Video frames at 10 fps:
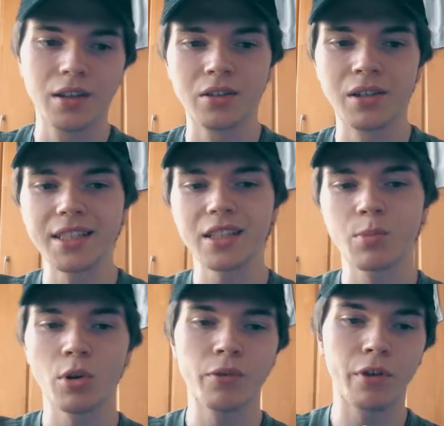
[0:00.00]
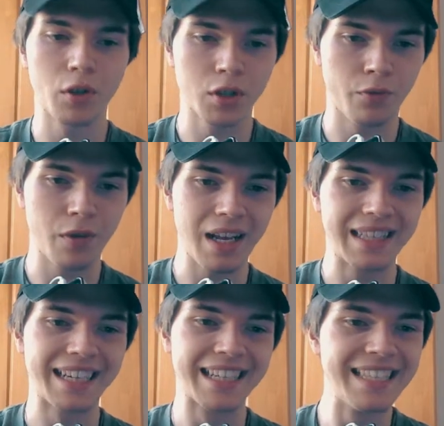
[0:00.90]
So let's explore the philosophy,
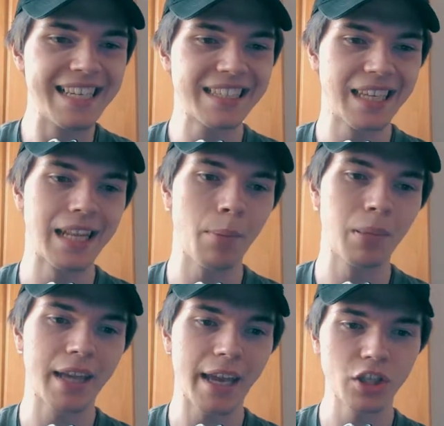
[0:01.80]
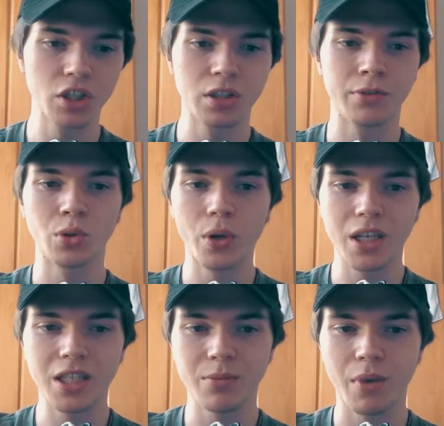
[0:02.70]
techniques, and applications of
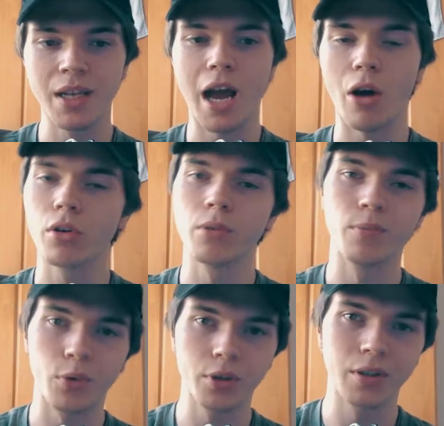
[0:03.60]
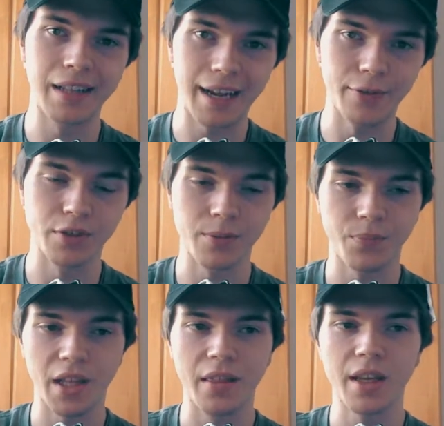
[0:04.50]
Stoicism in our modern lives.
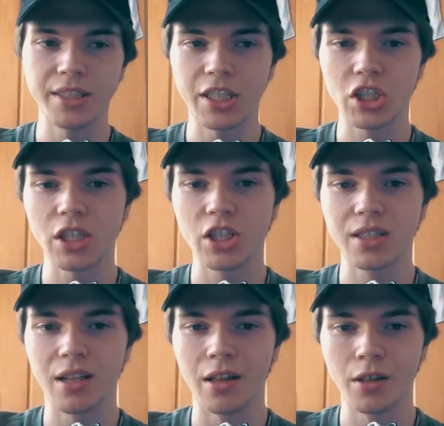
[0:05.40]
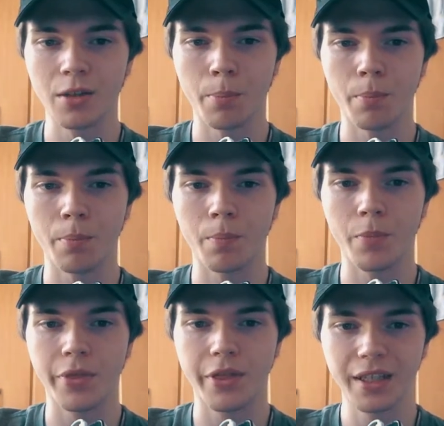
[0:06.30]
And there's actually just a lot of
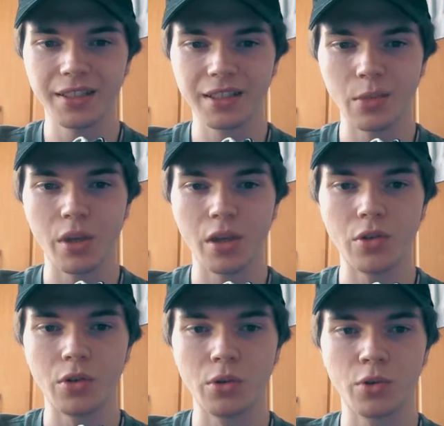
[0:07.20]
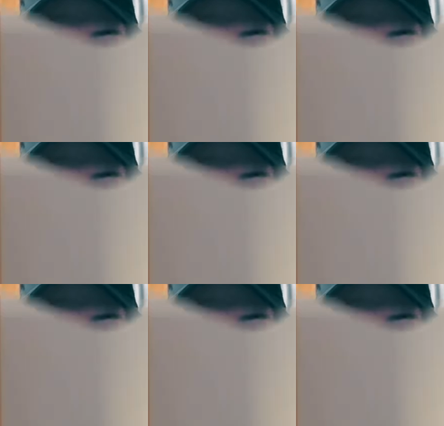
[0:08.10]
things that we can use